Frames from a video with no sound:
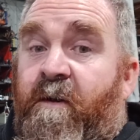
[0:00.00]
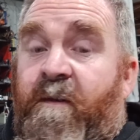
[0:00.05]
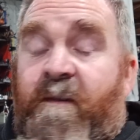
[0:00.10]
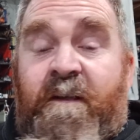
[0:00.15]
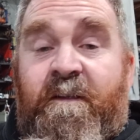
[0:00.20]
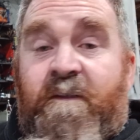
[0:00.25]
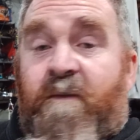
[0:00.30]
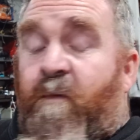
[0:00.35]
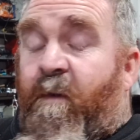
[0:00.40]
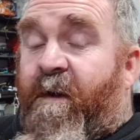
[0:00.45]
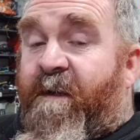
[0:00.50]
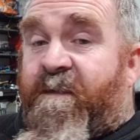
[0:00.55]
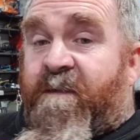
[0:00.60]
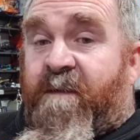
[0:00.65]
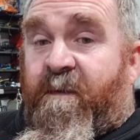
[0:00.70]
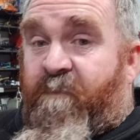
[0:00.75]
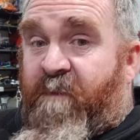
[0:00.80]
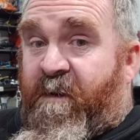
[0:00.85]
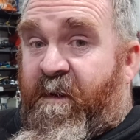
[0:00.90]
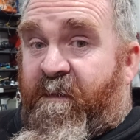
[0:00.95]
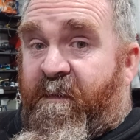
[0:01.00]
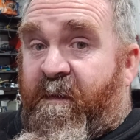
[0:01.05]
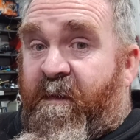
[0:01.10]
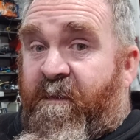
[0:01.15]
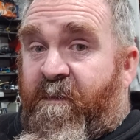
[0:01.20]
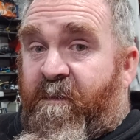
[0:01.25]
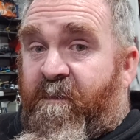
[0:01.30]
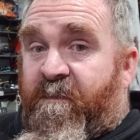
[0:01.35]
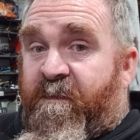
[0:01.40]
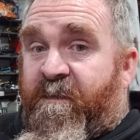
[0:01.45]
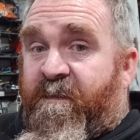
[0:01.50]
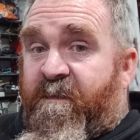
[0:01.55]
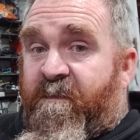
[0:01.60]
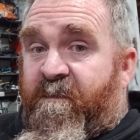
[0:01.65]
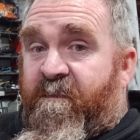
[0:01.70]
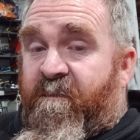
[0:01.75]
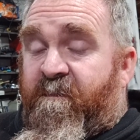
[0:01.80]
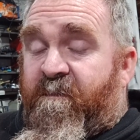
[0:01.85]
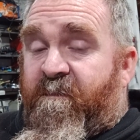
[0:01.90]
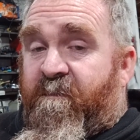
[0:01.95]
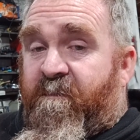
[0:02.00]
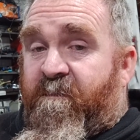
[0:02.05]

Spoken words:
There's always someone out there that'll listen.